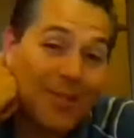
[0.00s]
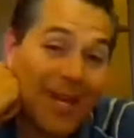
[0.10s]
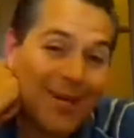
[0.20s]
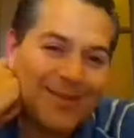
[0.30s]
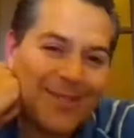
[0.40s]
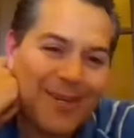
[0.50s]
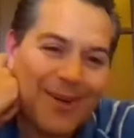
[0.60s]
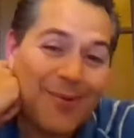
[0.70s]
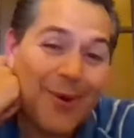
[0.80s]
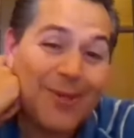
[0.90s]
down,
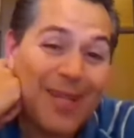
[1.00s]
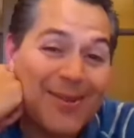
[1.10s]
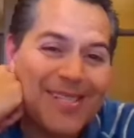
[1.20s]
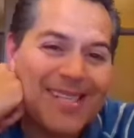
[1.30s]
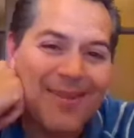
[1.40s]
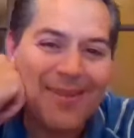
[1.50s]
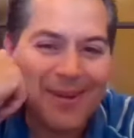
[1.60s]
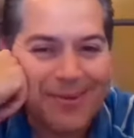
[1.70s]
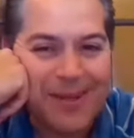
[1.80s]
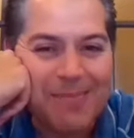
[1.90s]
I wrote down 7
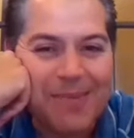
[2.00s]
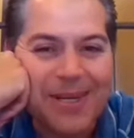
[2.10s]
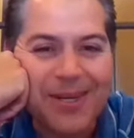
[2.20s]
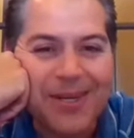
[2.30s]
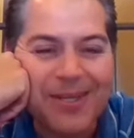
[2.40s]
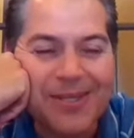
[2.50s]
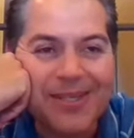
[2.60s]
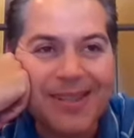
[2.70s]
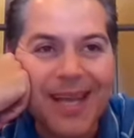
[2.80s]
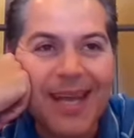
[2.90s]
of them because
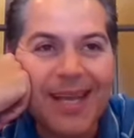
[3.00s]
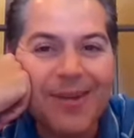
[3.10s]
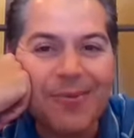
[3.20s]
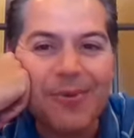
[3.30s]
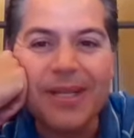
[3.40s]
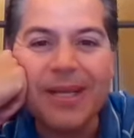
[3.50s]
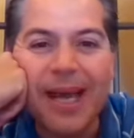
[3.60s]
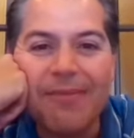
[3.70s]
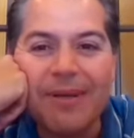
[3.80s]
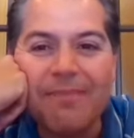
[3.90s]
they really
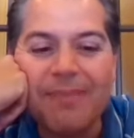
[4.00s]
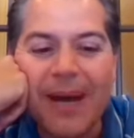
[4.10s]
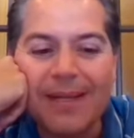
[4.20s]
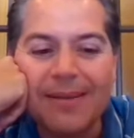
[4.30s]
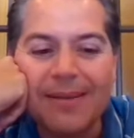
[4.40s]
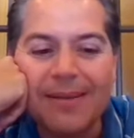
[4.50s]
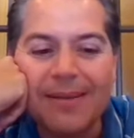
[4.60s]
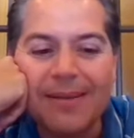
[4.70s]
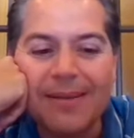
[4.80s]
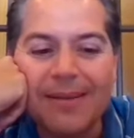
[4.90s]
have impacted me
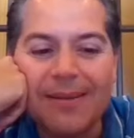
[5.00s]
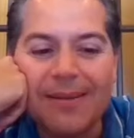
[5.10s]
a lot.